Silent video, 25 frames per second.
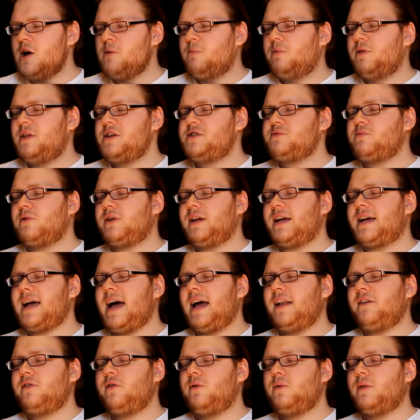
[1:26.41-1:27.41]
but this one you
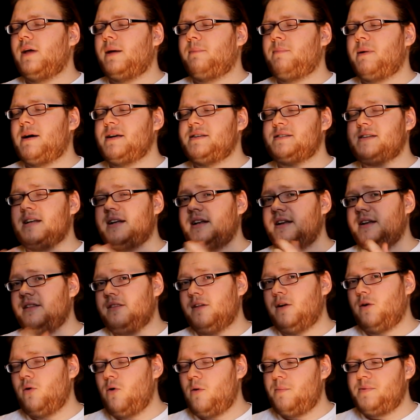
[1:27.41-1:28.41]
can do that by setting it
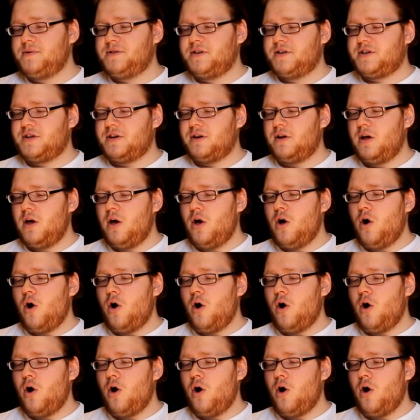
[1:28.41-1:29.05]
in the low position.